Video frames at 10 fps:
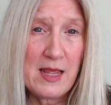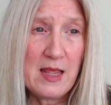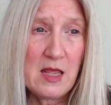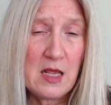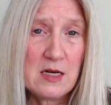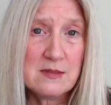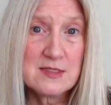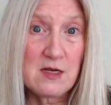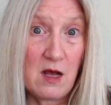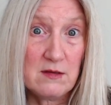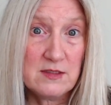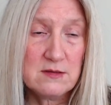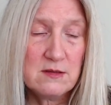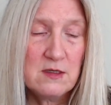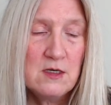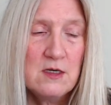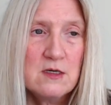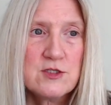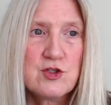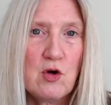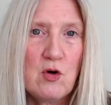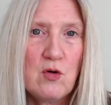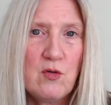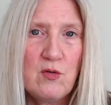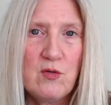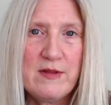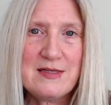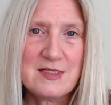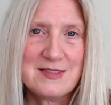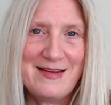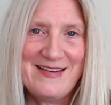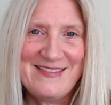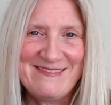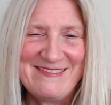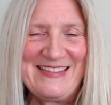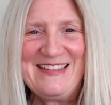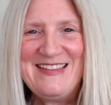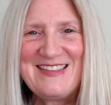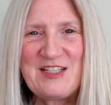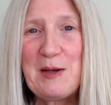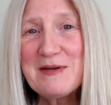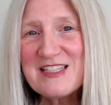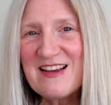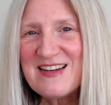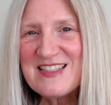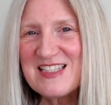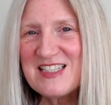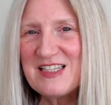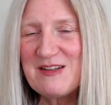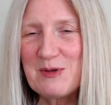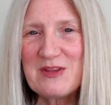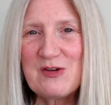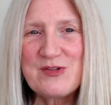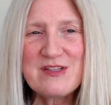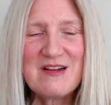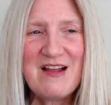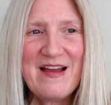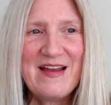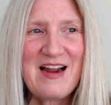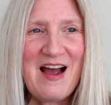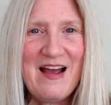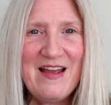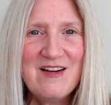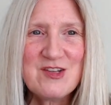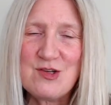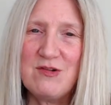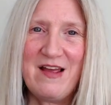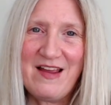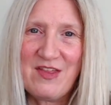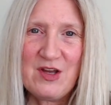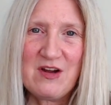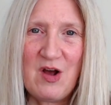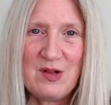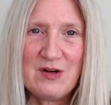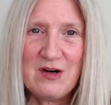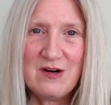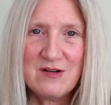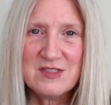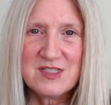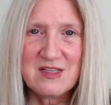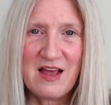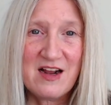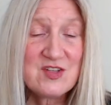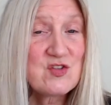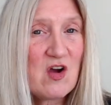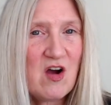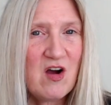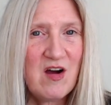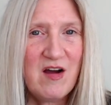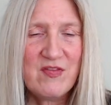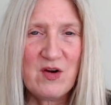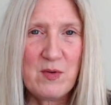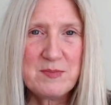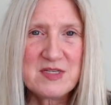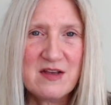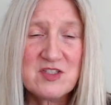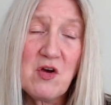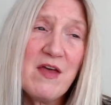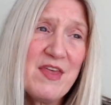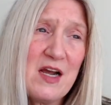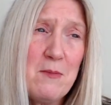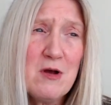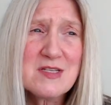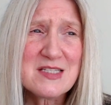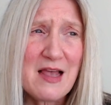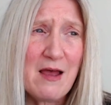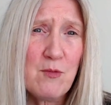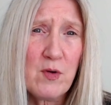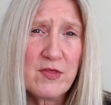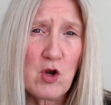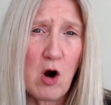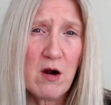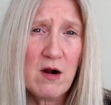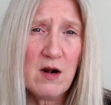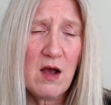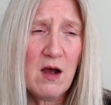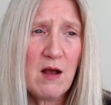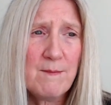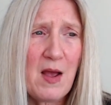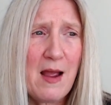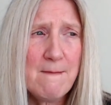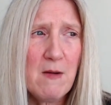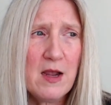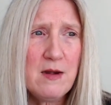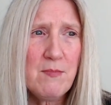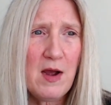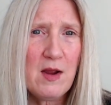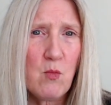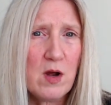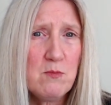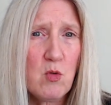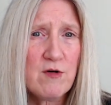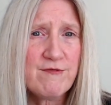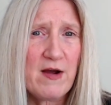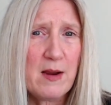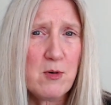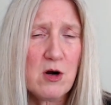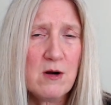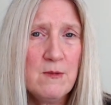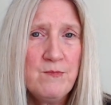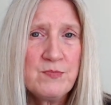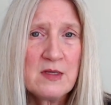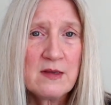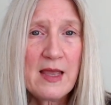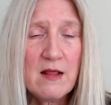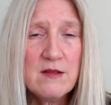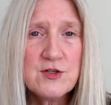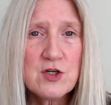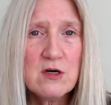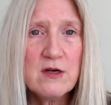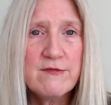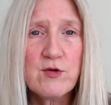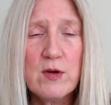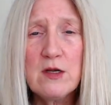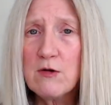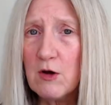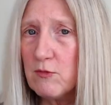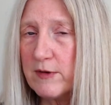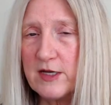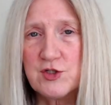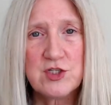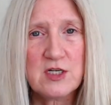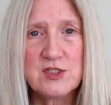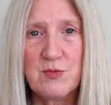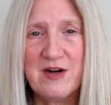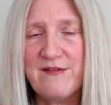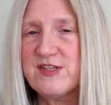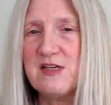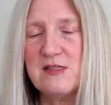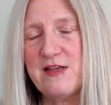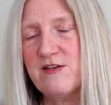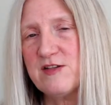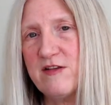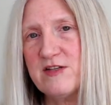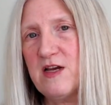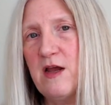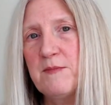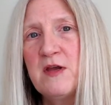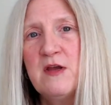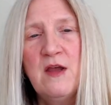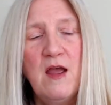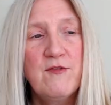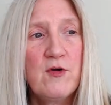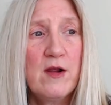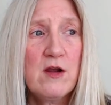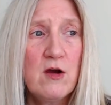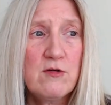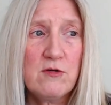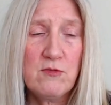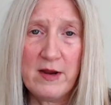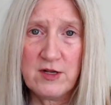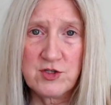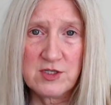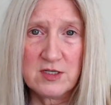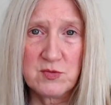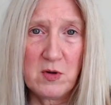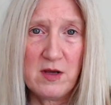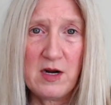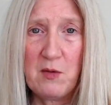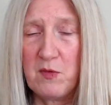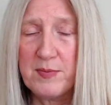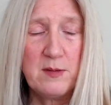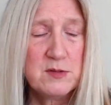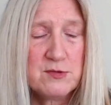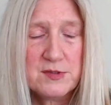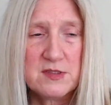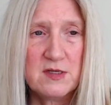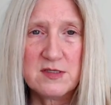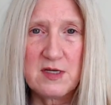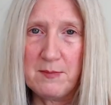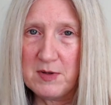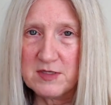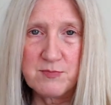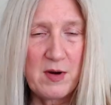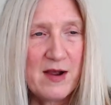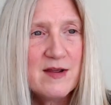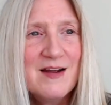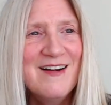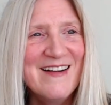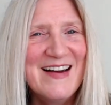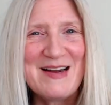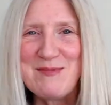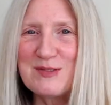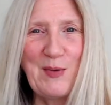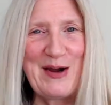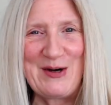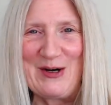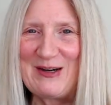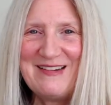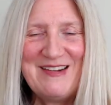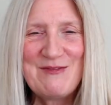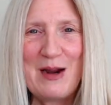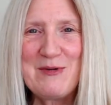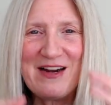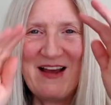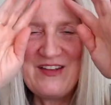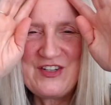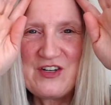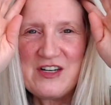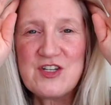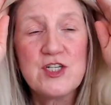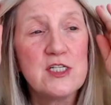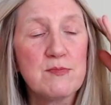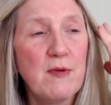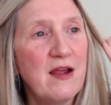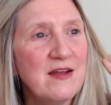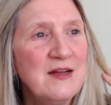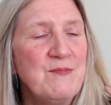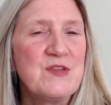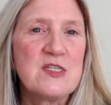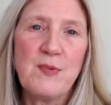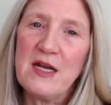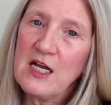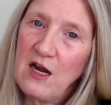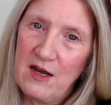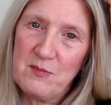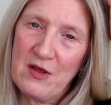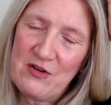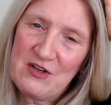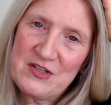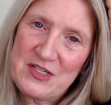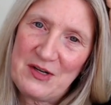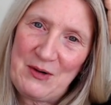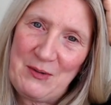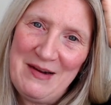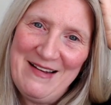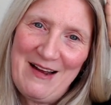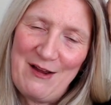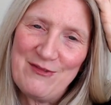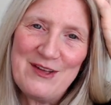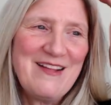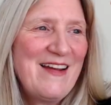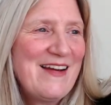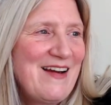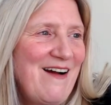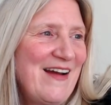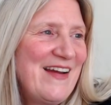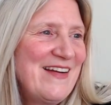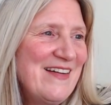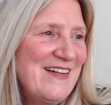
in Scotland. So that's exciting. So I'm excited to see what those look like. I also like the colors that I saw on their website. So I think I'm all set with yarn. Um, I might buy one more fiber calendar. If Green Goat Ranch does one, I've, I say this all the time, if Green Goat Ranch does one, I won't be able to resist. I must buy, I must buy her fiber calendar because she's my spinning godmother. So I feel like I,